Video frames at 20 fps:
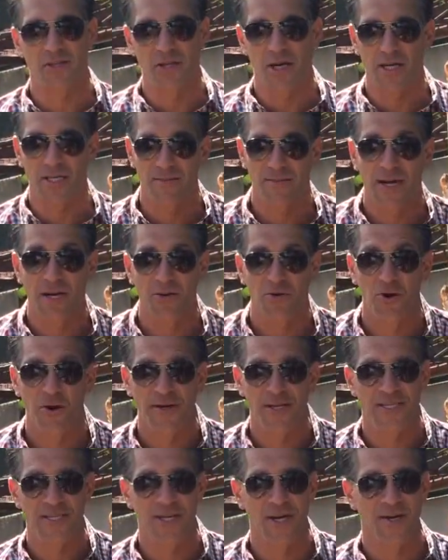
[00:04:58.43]
talks about
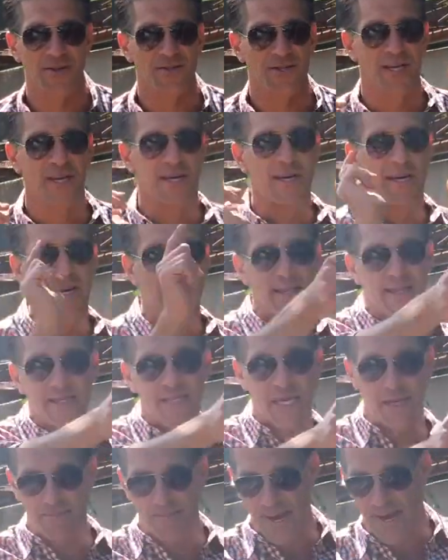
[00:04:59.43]
growing zones. And let's
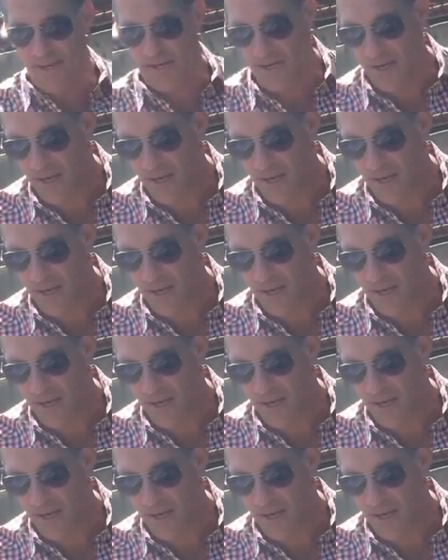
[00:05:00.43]
head back